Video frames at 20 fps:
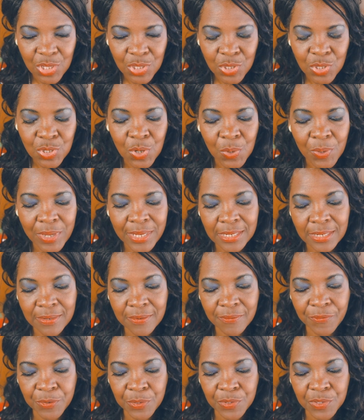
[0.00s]
You know, in
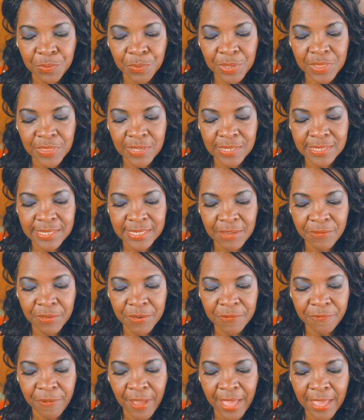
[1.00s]
1 Corinthians
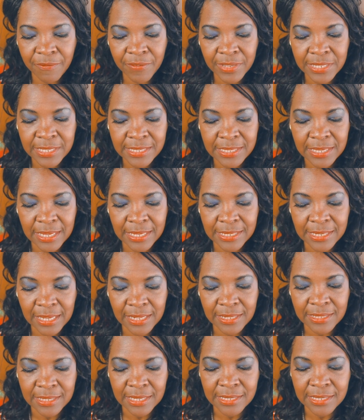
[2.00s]
7:5, it
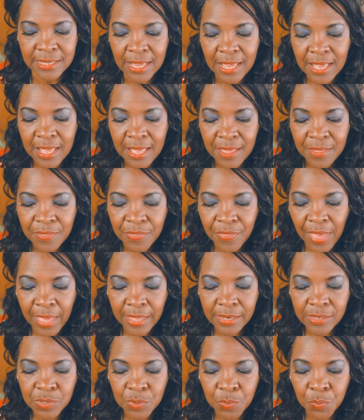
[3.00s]
tells us
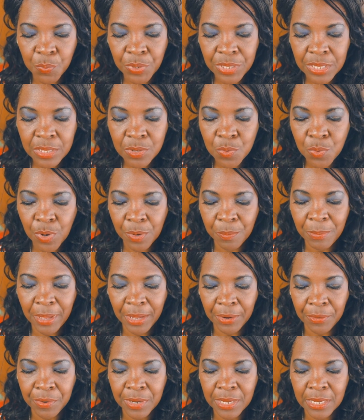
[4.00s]
that we who are
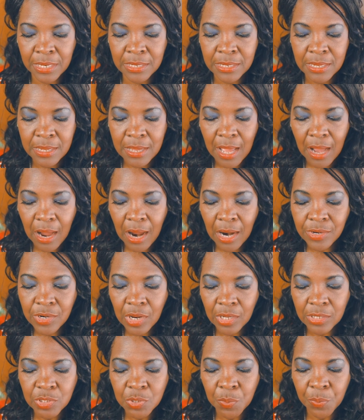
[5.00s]
married are
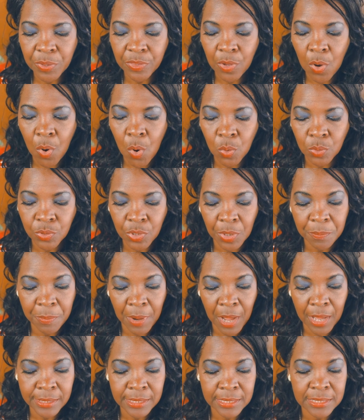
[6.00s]
not to withhold our
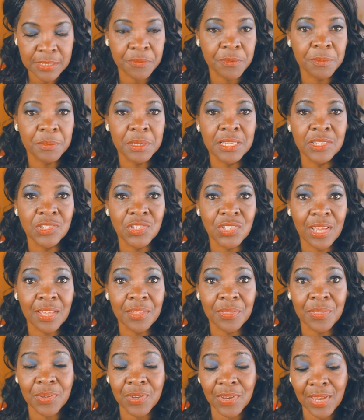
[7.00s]
bodies from each
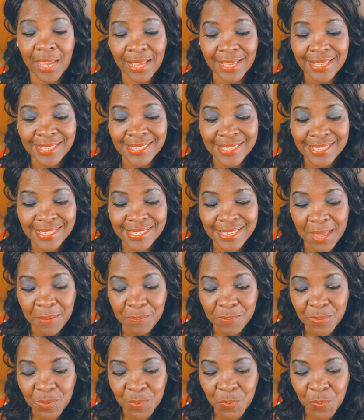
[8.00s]
other
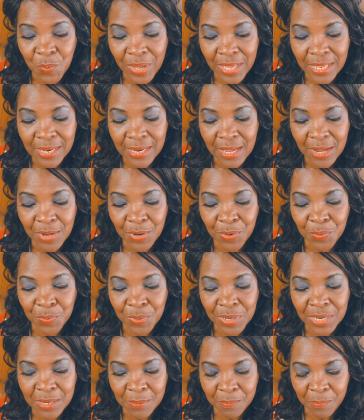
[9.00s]
except when
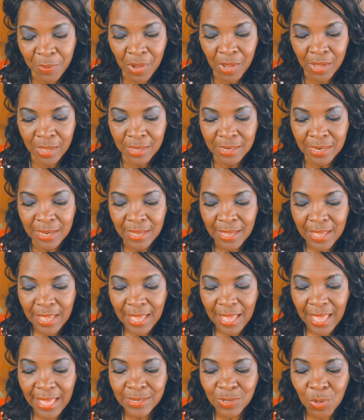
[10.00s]
agreed upon
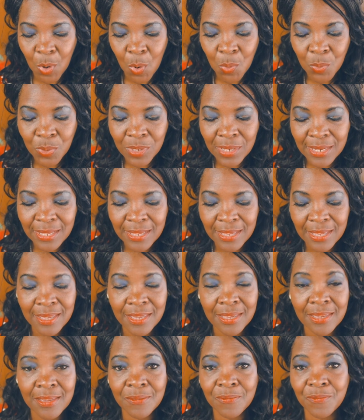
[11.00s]
and
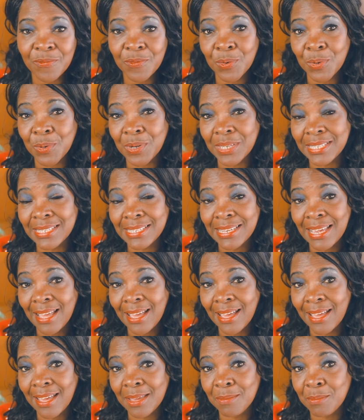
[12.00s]
only for a
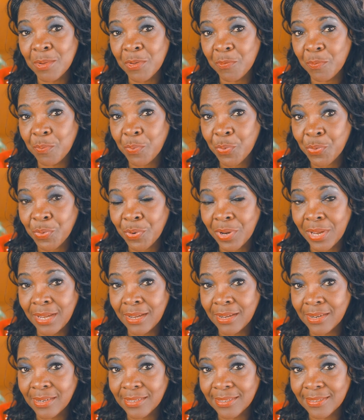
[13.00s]
time of
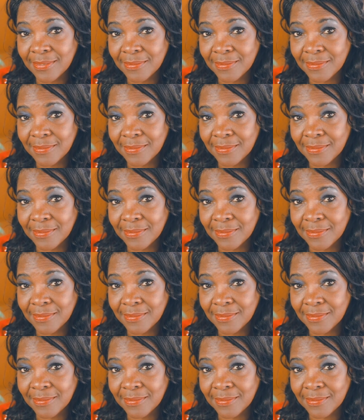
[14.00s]
prayer.